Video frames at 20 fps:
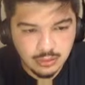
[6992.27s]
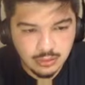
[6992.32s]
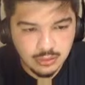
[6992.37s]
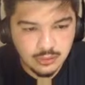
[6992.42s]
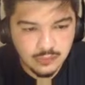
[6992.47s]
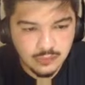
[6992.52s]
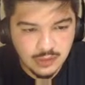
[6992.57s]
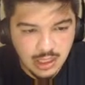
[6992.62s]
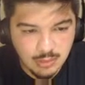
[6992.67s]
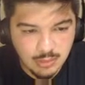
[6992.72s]

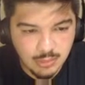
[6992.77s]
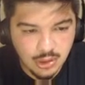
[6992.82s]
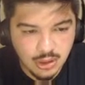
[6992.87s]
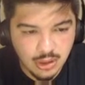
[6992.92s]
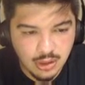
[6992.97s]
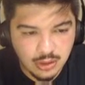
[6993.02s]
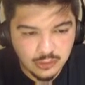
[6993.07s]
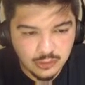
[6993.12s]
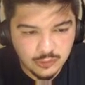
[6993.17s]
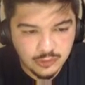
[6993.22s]
This game
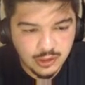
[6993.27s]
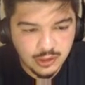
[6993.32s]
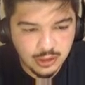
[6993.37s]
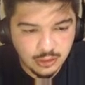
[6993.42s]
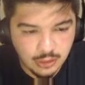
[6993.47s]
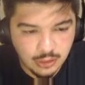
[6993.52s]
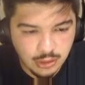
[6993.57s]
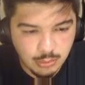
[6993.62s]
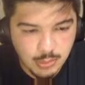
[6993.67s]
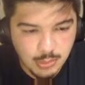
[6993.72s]
logs. Had a
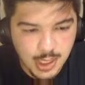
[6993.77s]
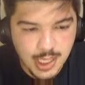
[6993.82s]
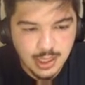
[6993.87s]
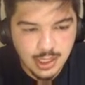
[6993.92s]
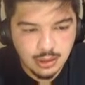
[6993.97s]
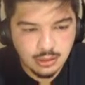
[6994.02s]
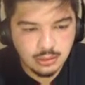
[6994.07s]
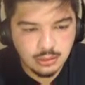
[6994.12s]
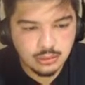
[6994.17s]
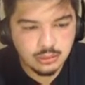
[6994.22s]
good May.
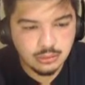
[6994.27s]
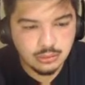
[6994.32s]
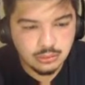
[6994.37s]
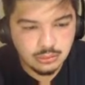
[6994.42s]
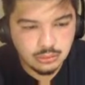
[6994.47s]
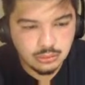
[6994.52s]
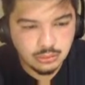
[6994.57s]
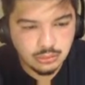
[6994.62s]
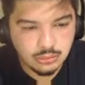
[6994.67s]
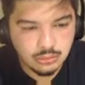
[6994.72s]

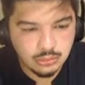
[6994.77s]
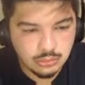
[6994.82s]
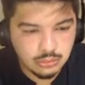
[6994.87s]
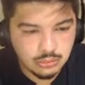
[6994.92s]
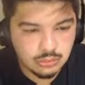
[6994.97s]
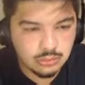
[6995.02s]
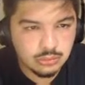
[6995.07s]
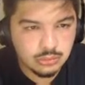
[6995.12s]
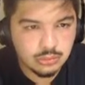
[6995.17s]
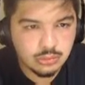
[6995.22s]

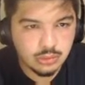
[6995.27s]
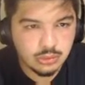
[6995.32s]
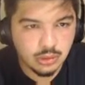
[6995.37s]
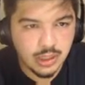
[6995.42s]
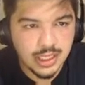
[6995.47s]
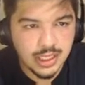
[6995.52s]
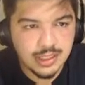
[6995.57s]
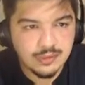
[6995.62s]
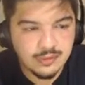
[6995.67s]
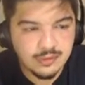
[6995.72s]

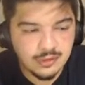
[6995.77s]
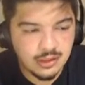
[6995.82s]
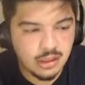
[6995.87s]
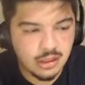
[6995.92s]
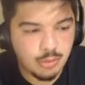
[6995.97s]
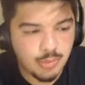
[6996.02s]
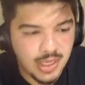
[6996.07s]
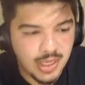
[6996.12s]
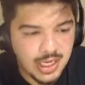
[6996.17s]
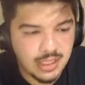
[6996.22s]
Lance in the
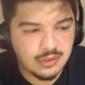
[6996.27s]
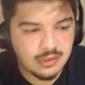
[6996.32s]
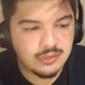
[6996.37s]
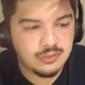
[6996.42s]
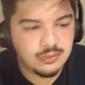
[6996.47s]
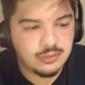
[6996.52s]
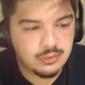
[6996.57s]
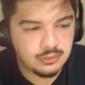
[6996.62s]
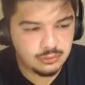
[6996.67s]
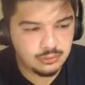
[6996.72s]

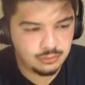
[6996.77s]
pants.